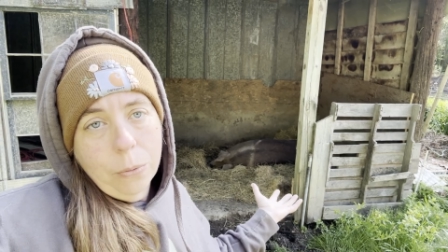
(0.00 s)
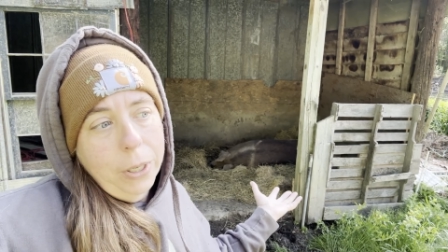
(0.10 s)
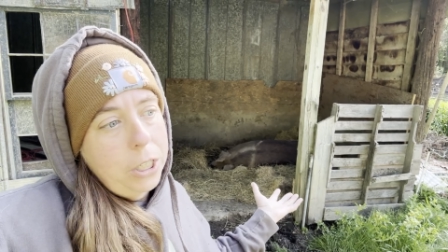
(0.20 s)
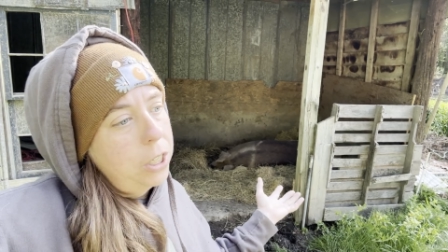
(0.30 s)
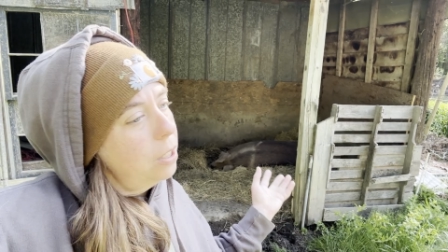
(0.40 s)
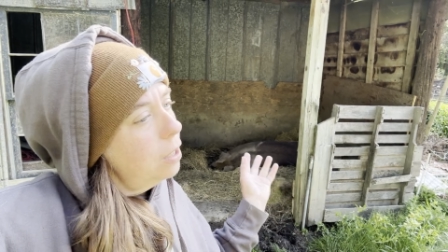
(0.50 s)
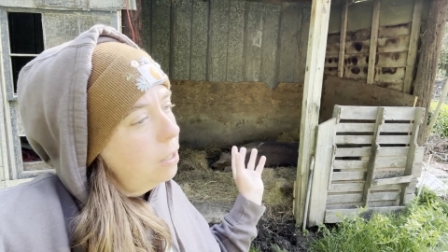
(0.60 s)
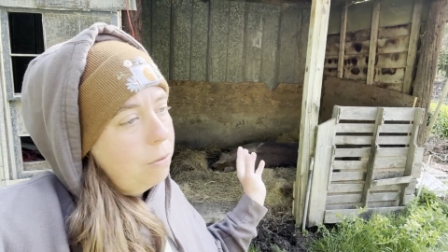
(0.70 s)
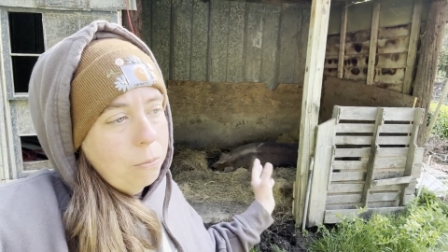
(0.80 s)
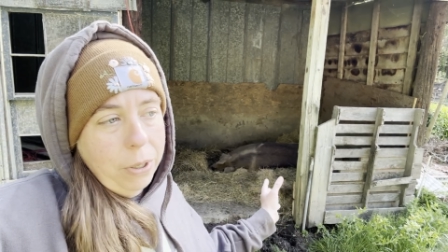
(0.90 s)
which
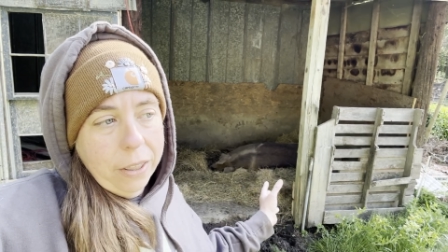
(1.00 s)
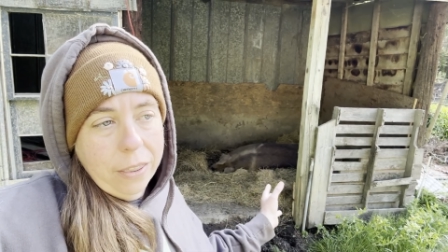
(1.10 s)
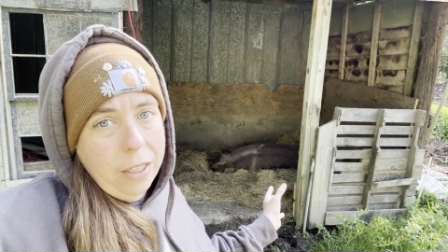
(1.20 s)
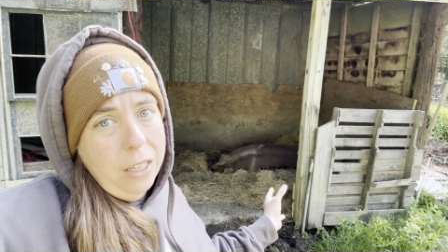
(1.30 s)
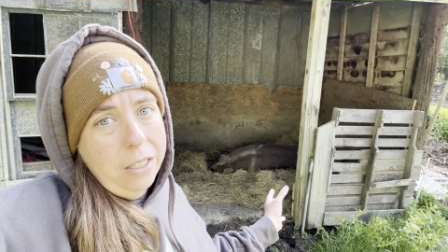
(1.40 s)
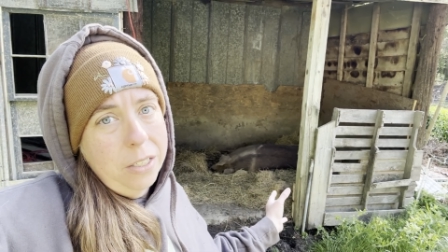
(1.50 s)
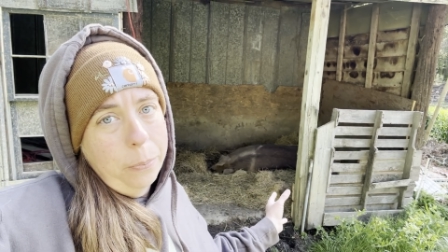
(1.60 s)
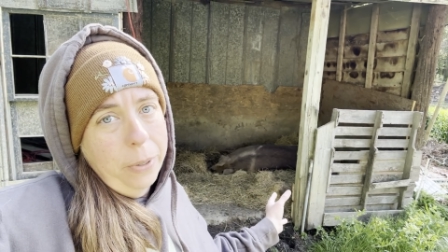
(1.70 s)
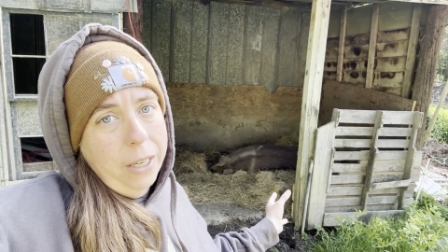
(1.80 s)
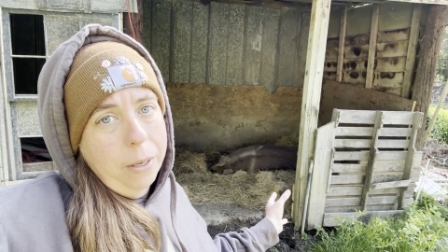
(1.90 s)
with these
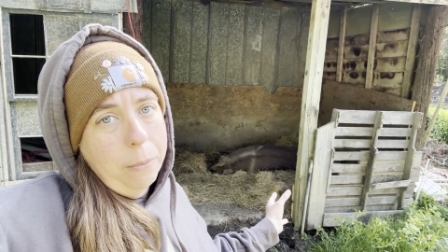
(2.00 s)
big